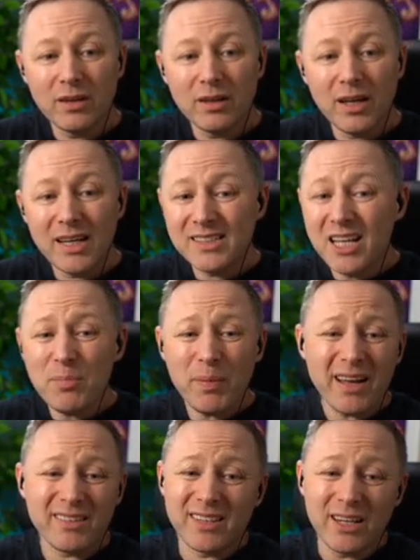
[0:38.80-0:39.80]
It's no
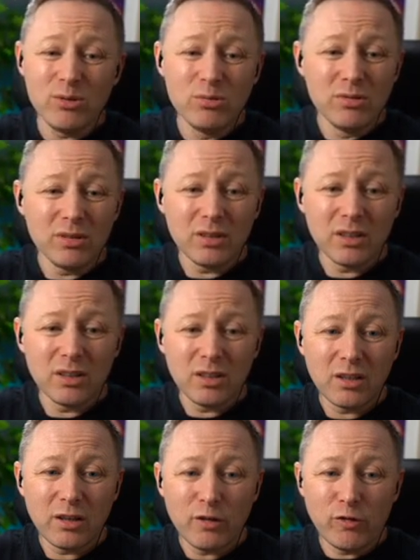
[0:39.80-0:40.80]
big deal.
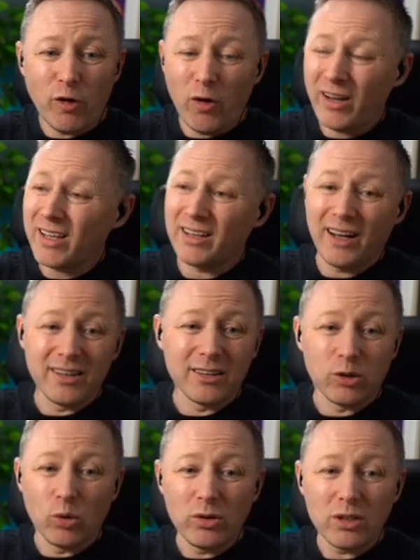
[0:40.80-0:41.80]
40 grand
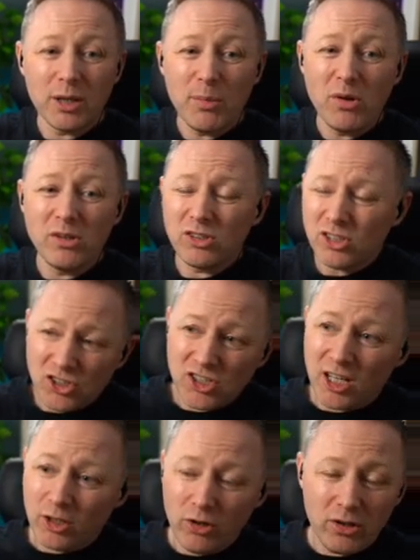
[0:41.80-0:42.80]
loan. Come on, just
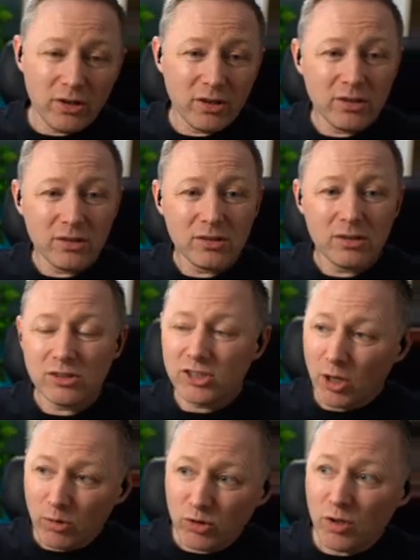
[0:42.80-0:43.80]
chill out.
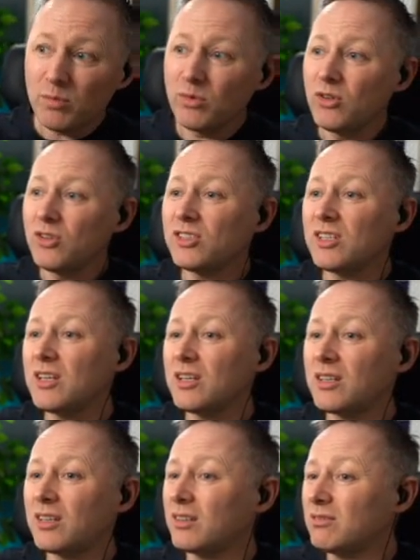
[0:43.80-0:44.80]
Chilled out
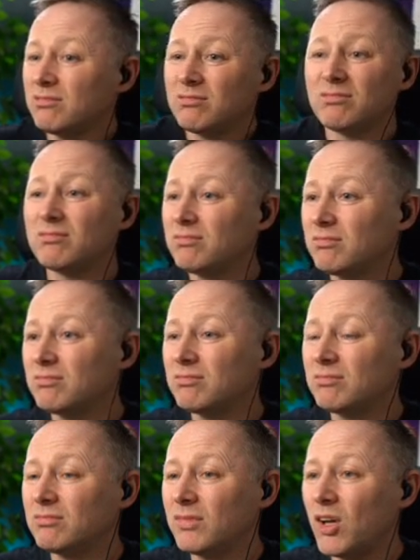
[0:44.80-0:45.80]
music.
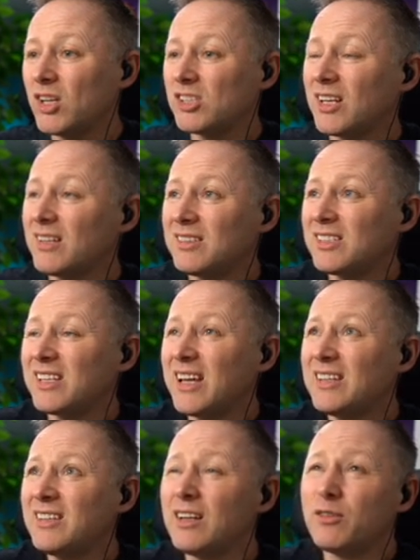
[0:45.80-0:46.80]
It's like
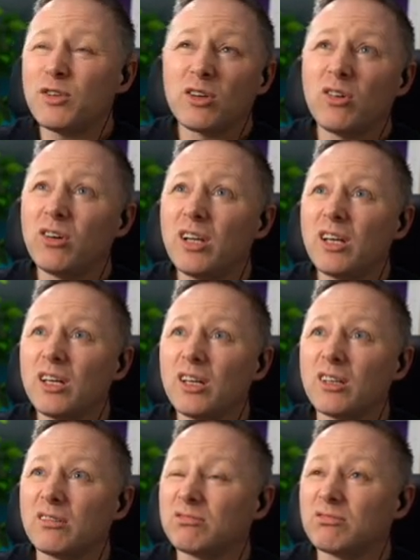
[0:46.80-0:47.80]
deciding if you're going to
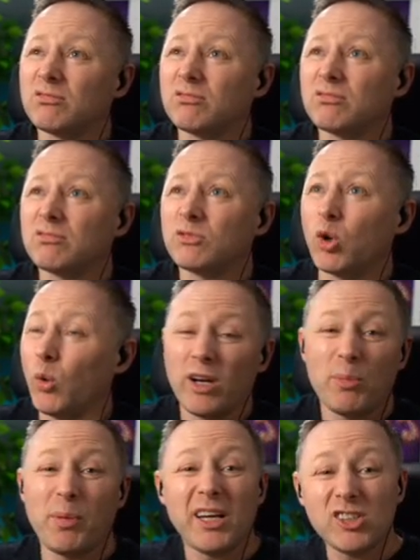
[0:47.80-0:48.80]
go to the
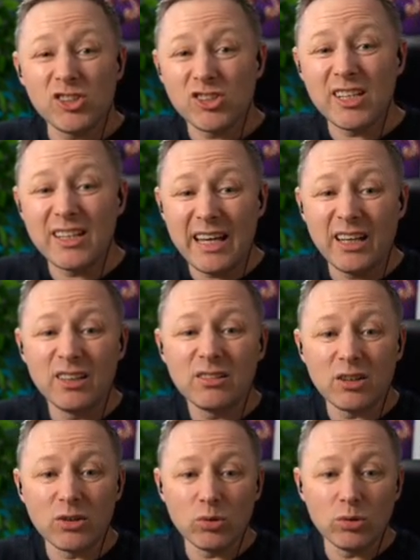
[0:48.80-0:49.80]
pictures today or
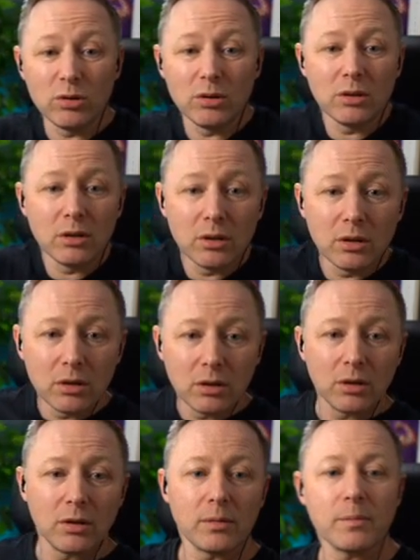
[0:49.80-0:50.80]
no.
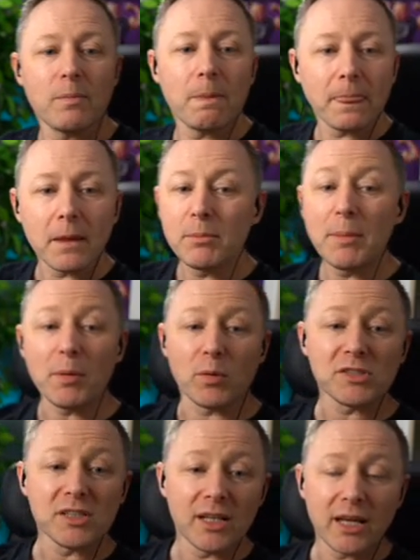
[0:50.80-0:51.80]
Maybe it was
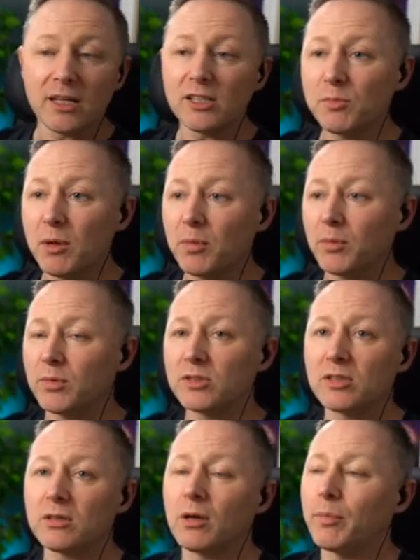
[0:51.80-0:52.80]
in the 90s, maybe it was
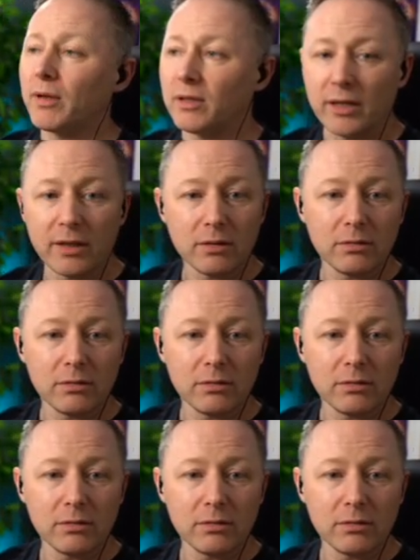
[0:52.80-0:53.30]
a bit later.